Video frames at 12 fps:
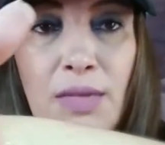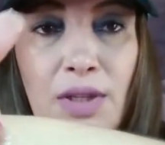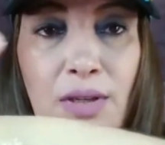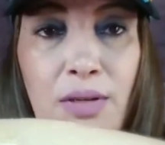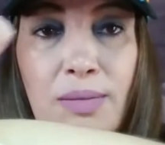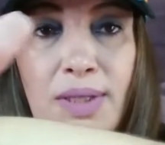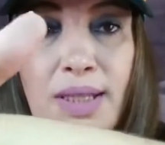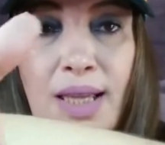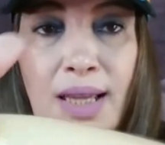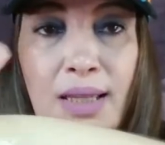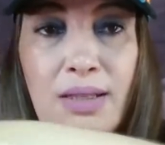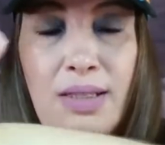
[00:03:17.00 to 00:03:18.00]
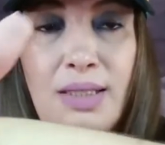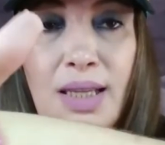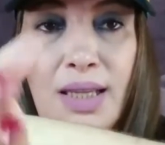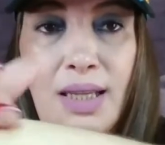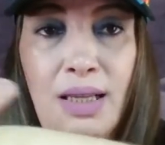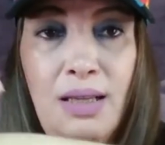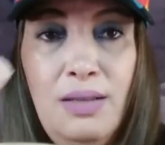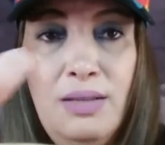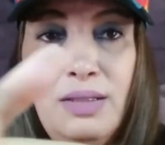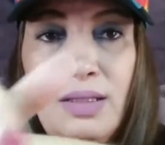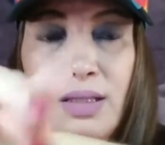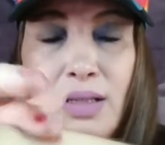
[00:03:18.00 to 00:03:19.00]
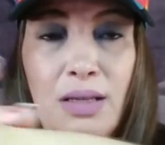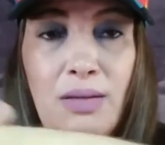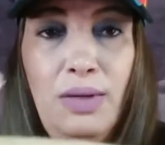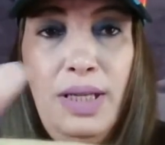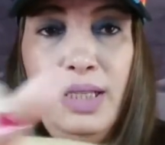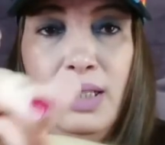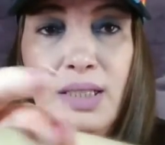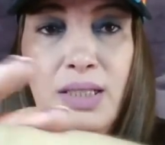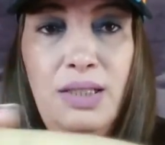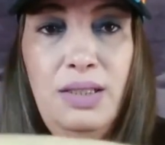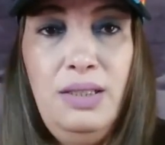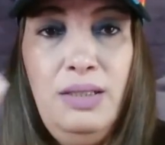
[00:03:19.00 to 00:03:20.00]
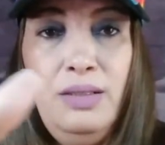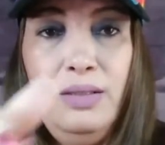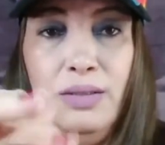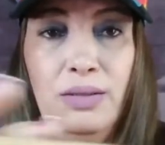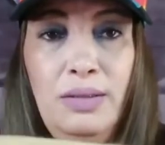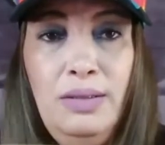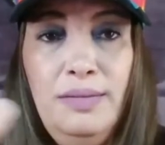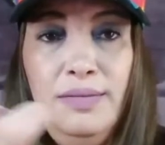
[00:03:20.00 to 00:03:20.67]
Oh, but that looks like it goes a long way too.